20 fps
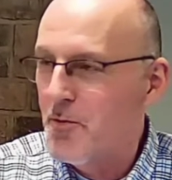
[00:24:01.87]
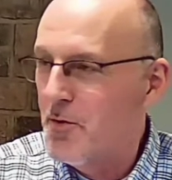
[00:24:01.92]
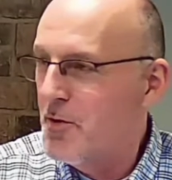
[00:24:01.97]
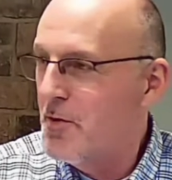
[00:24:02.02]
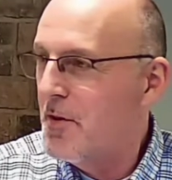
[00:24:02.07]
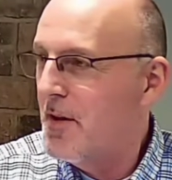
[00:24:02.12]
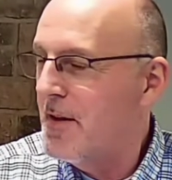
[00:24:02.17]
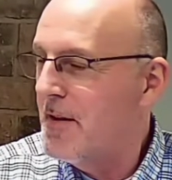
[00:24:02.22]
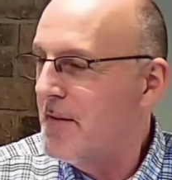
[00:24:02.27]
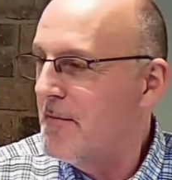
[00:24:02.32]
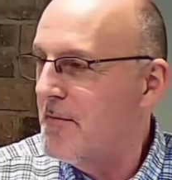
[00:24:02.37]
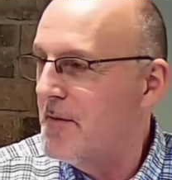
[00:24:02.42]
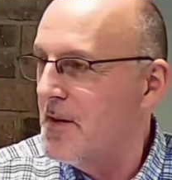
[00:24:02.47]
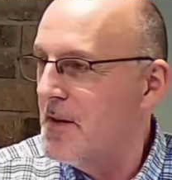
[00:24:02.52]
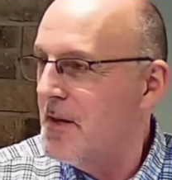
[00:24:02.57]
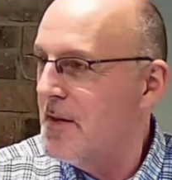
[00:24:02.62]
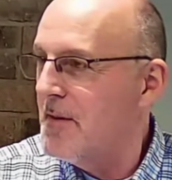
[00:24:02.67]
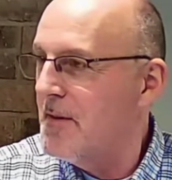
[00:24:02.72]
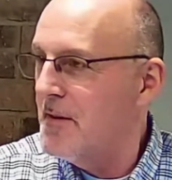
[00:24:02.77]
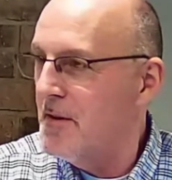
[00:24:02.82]
and
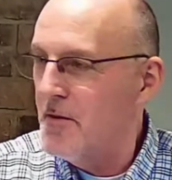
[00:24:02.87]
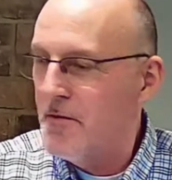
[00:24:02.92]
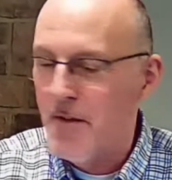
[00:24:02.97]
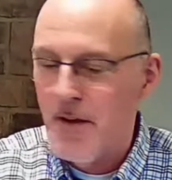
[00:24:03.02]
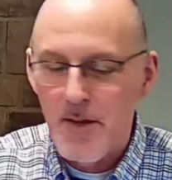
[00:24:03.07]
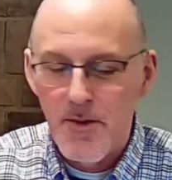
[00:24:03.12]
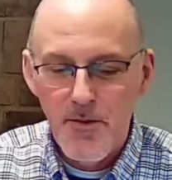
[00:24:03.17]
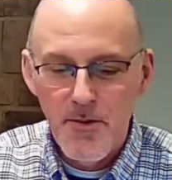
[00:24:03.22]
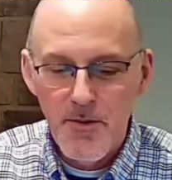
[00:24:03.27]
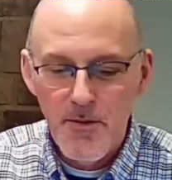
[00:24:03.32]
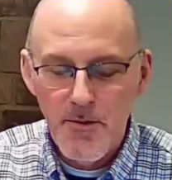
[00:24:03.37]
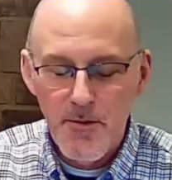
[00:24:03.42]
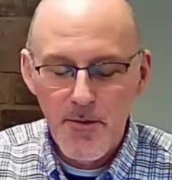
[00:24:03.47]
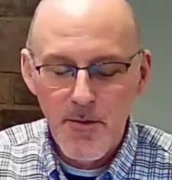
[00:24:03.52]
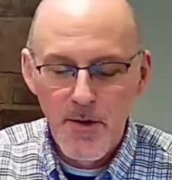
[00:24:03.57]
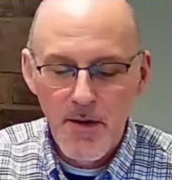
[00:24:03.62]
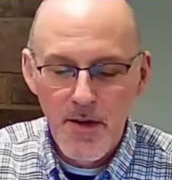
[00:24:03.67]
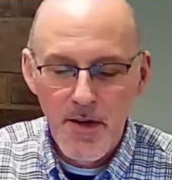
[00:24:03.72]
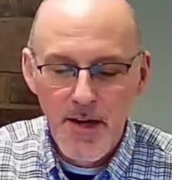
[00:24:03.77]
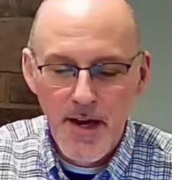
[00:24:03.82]
you think you're
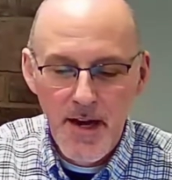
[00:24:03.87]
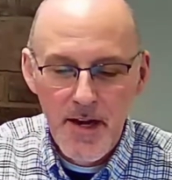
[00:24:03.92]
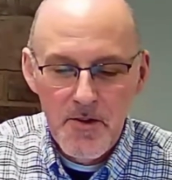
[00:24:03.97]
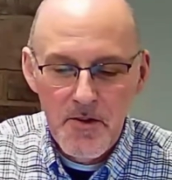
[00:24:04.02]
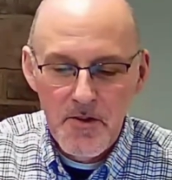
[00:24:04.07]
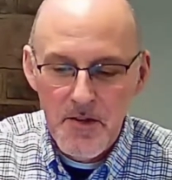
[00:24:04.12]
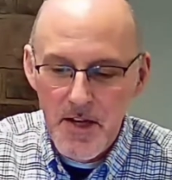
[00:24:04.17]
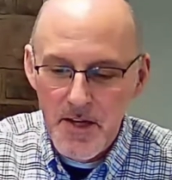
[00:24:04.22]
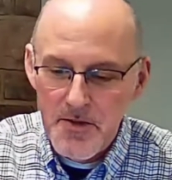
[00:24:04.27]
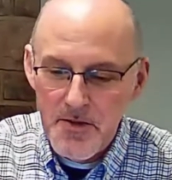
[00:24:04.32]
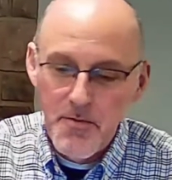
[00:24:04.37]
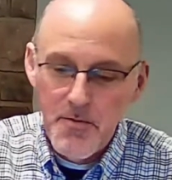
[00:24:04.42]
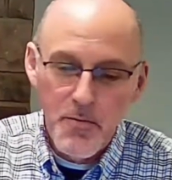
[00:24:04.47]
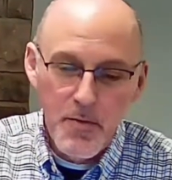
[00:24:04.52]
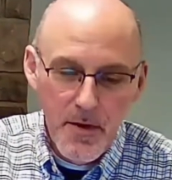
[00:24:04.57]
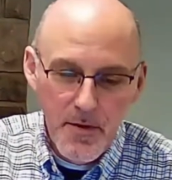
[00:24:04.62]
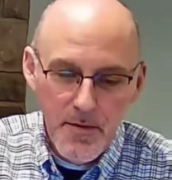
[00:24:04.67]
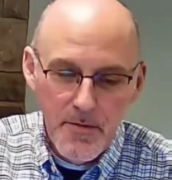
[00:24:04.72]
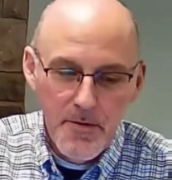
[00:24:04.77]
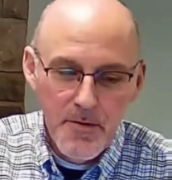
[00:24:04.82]
going to die in the desert,
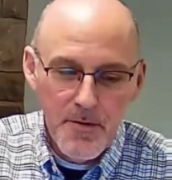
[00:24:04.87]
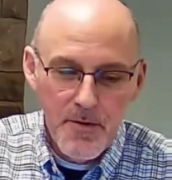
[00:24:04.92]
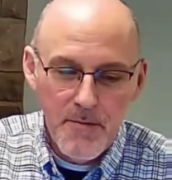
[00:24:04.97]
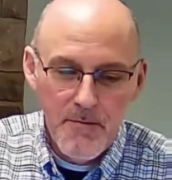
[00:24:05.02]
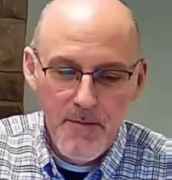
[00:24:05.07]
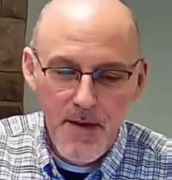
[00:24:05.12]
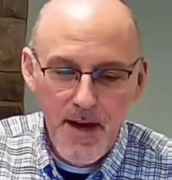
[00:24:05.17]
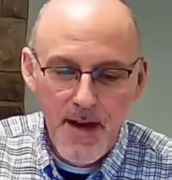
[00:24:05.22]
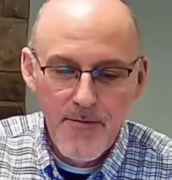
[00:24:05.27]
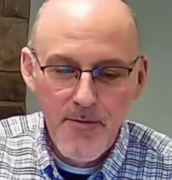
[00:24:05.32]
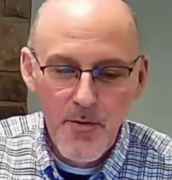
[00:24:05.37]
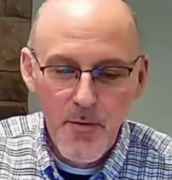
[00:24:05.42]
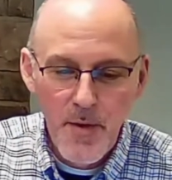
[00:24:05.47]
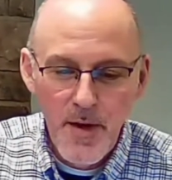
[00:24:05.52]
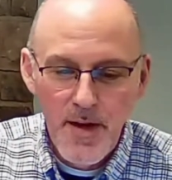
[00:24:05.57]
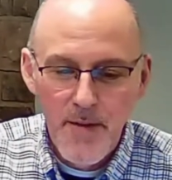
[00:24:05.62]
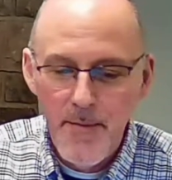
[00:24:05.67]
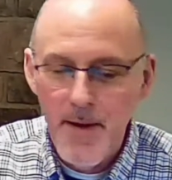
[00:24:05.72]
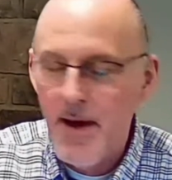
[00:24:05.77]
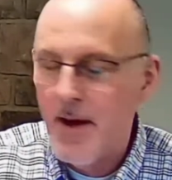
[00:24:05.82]
well, you can have your
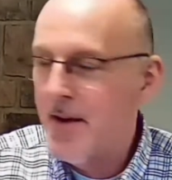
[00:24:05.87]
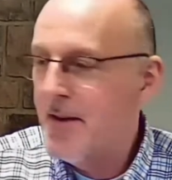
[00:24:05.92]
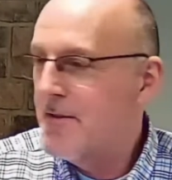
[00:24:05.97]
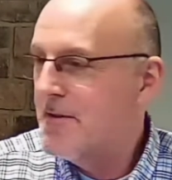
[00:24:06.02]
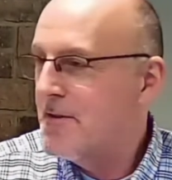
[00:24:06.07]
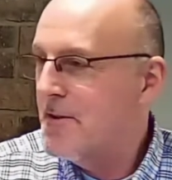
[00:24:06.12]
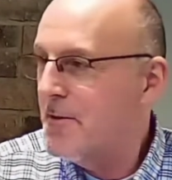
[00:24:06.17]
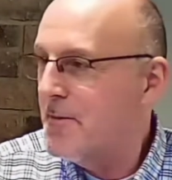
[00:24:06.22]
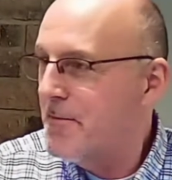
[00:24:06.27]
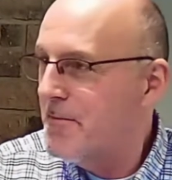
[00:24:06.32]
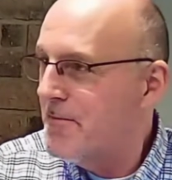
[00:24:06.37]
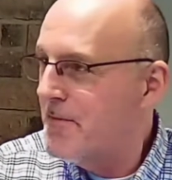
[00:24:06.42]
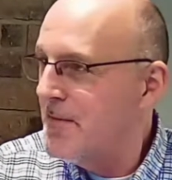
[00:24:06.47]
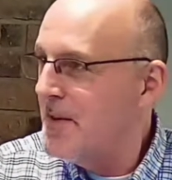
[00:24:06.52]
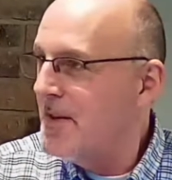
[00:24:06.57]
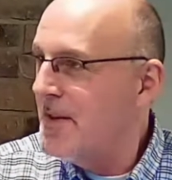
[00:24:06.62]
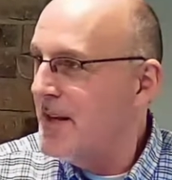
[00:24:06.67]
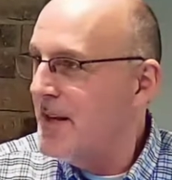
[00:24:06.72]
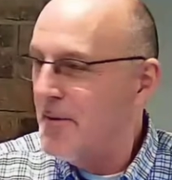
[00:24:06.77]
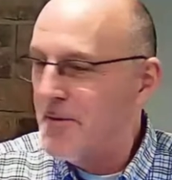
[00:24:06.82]
way about it." So
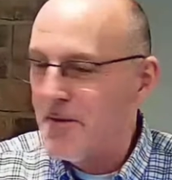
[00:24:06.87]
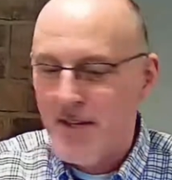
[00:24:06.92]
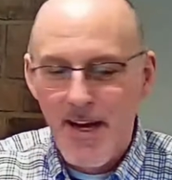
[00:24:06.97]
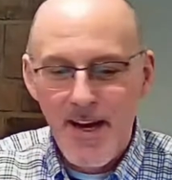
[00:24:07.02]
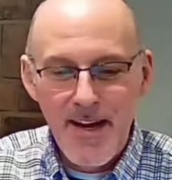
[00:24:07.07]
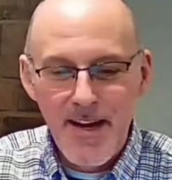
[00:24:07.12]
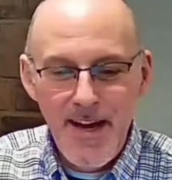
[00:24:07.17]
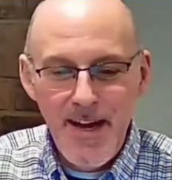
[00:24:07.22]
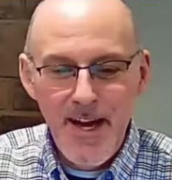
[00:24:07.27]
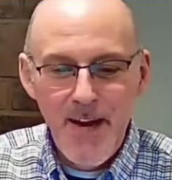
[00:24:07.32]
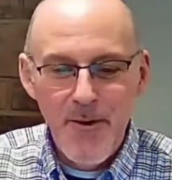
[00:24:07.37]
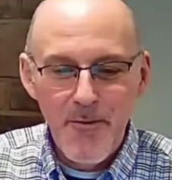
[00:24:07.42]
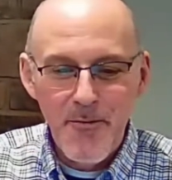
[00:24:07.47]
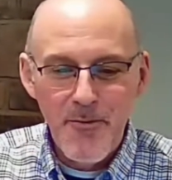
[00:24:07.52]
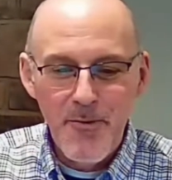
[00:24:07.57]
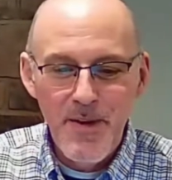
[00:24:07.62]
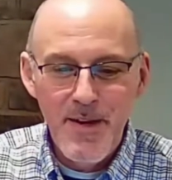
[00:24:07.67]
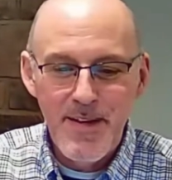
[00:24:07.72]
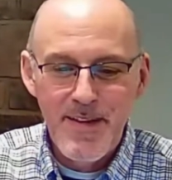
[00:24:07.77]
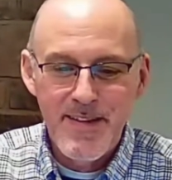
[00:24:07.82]
that was kind of how it
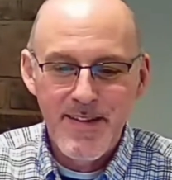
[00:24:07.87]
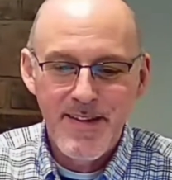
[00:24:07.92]
went.